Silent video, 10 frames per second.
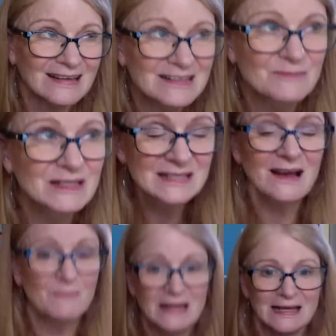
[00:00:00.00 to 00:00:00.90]
intimacy,
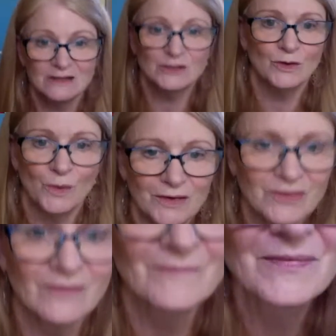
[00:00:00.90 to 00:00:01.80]
I mean
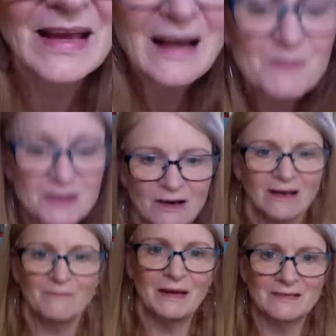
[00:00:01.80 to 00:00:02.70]
intercourse. And I'm sorry,
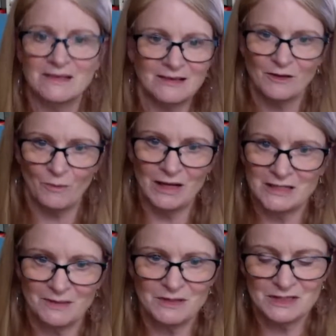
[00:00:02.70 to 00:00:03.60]
I'm bouncing so much.
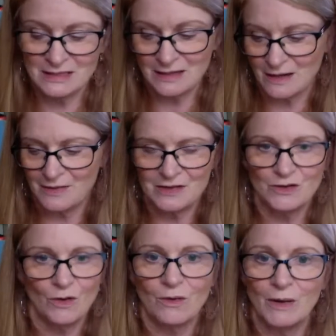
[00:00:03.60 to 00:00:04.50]
I'm just sitting on this
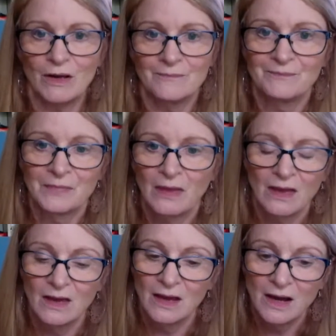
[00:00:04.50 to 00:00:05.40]
yoga ball.
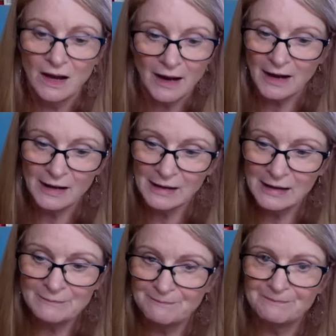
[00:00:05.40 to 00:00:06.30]

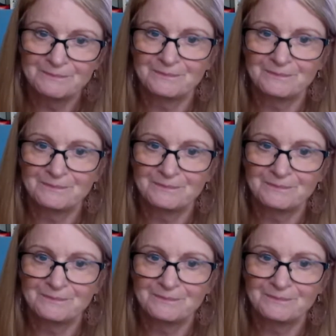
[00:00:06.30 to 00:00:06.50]
Um,